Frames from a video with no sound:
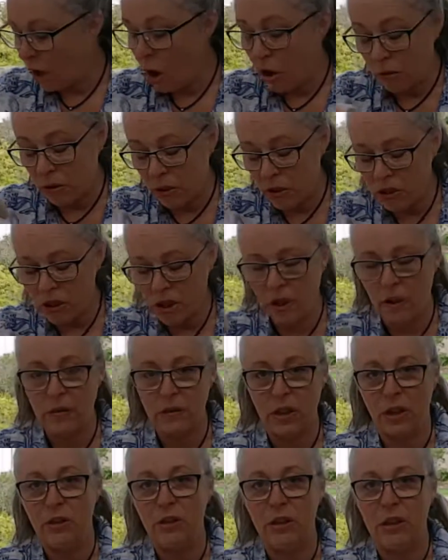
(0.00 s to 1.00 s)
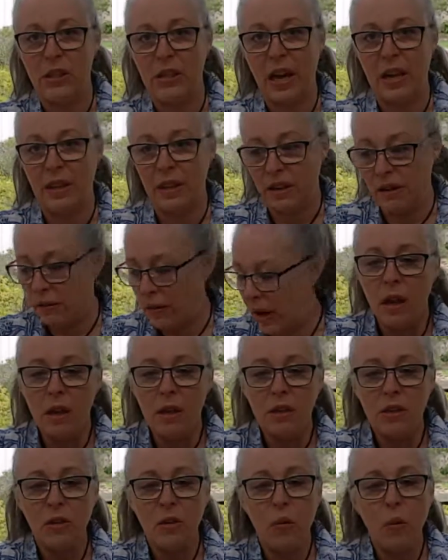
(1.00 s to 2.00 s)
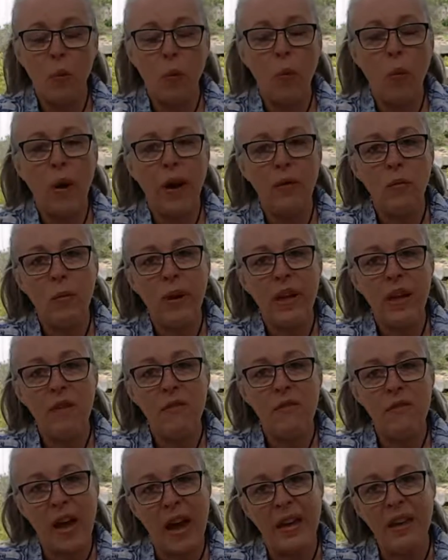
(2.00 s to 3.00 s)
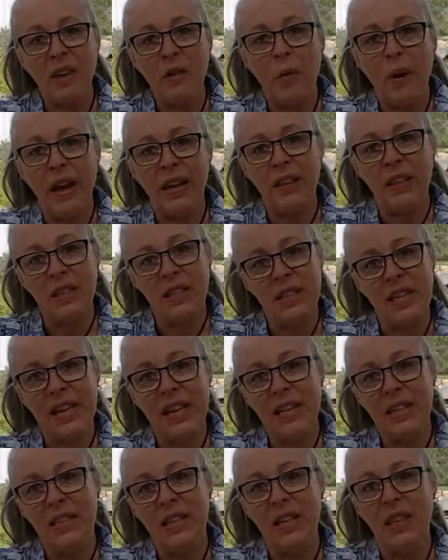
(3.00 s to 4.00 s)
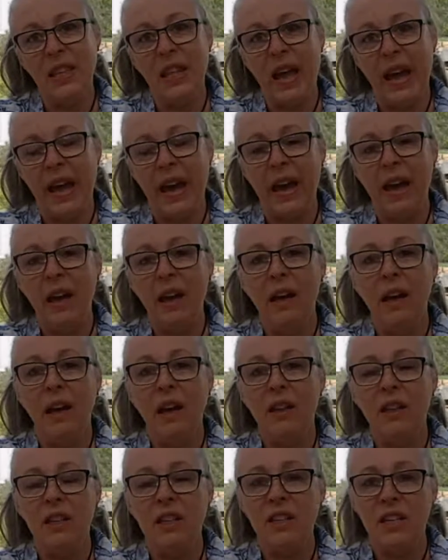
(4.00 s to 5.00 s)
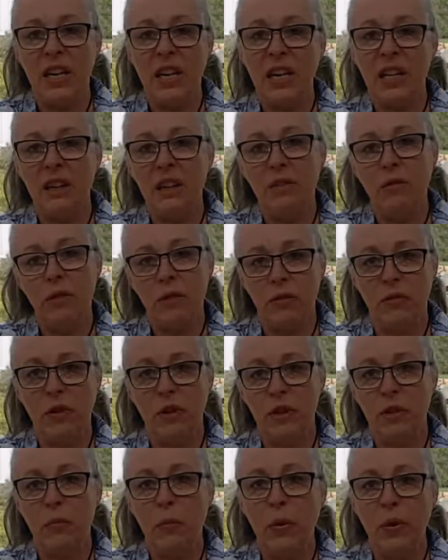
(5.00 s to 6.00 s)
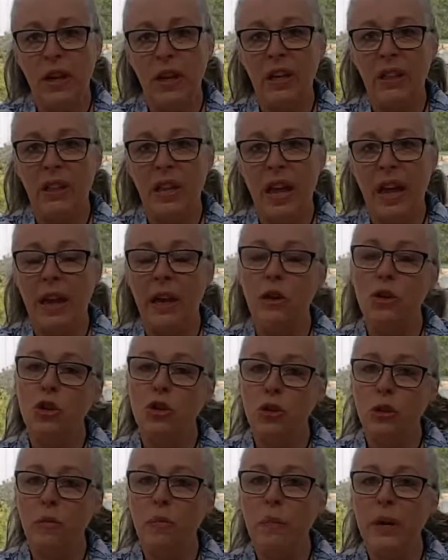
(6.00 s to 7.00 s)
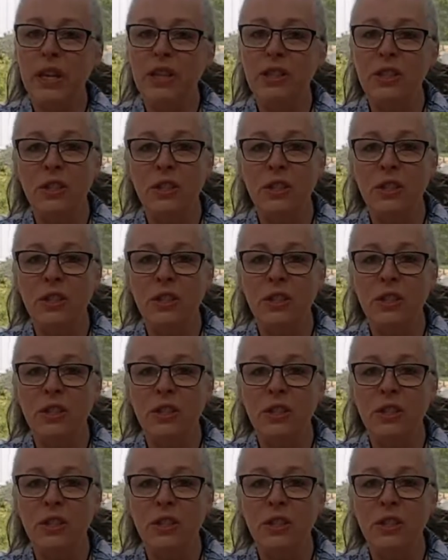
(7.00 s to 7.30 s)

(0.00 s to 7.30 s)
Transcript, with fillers: On the shelves, I should say, that are out. So when we evaluate the teas in there, the tea that was first put in there should be